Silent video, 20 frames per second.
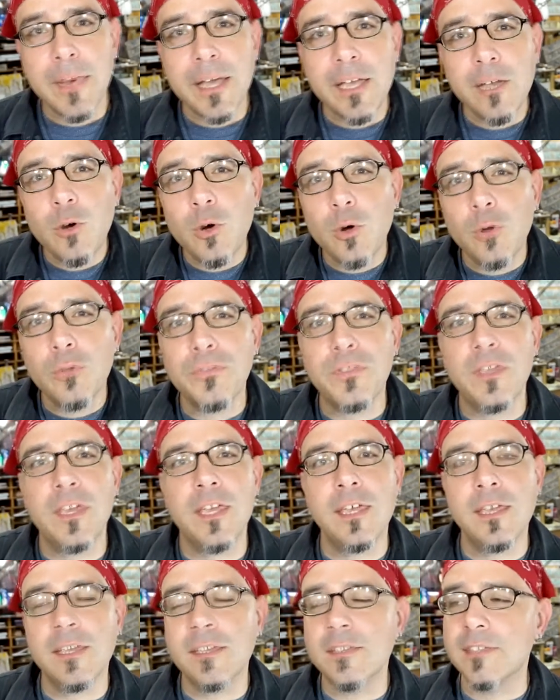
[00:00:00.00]
my whole
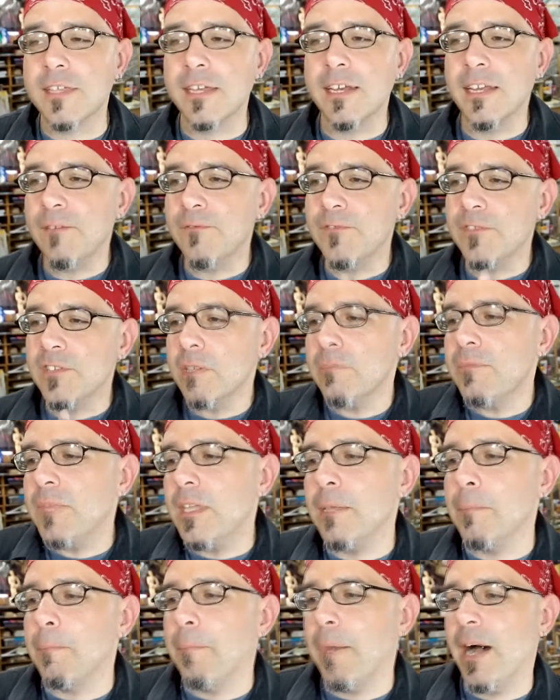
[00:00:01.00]
thing is that if
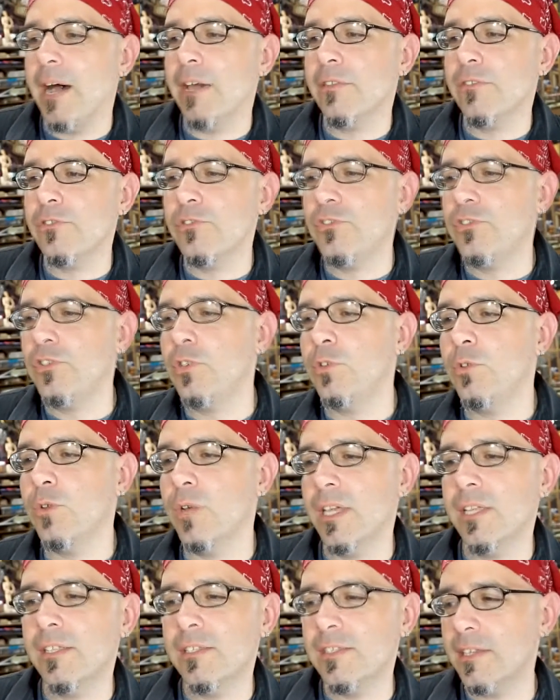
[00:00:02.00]
something bothers you,
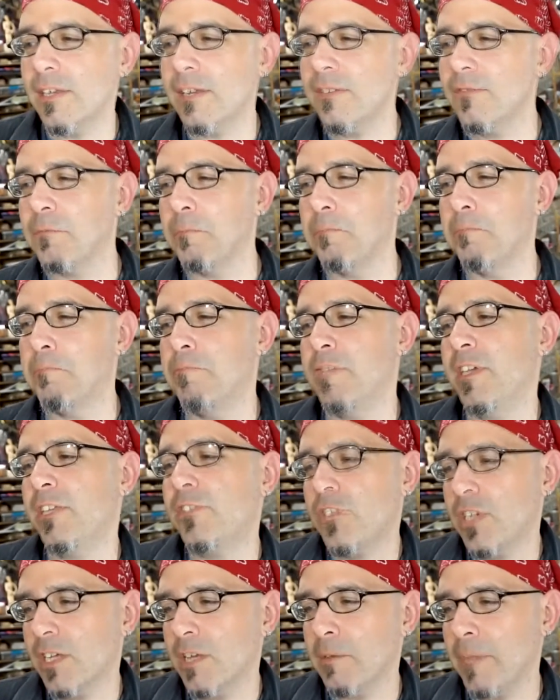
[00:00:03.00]
instead of
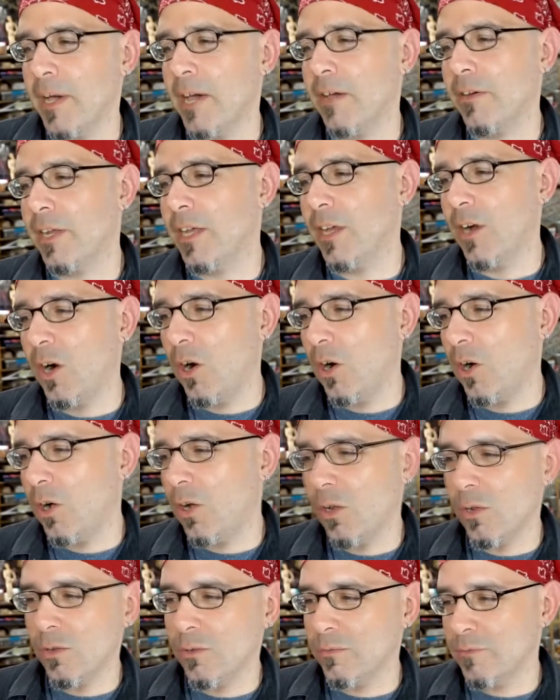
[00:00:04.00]
bitching about it
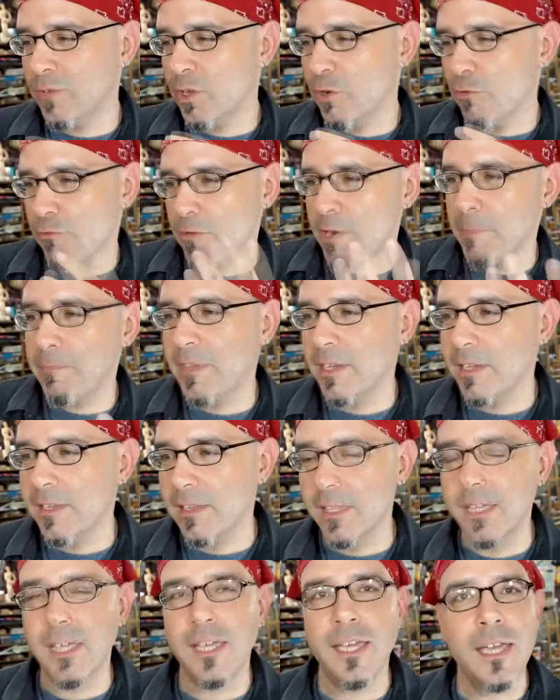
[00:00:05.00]
all
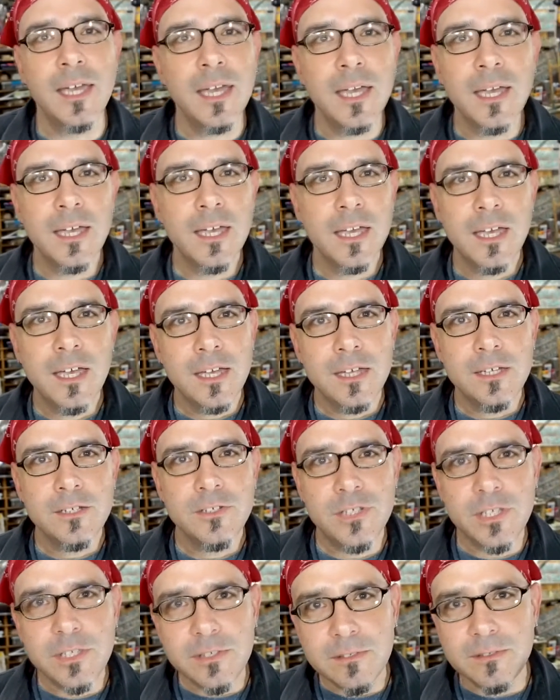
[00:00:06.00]
cryptically,
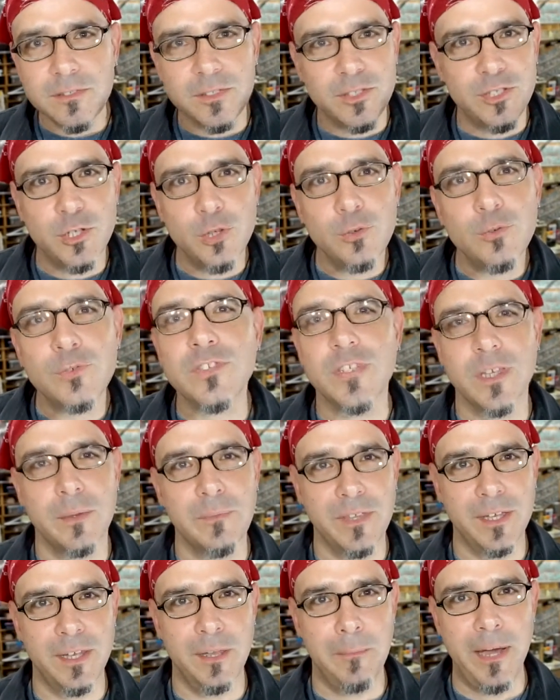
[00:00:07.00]
just do
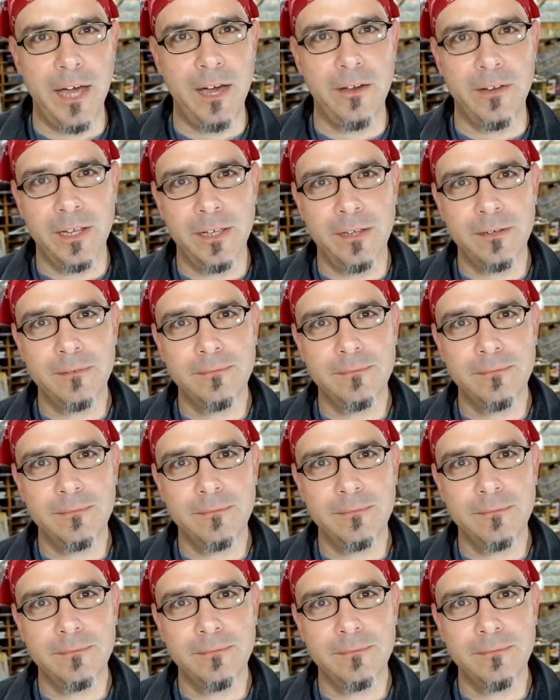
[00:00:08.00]
something about it.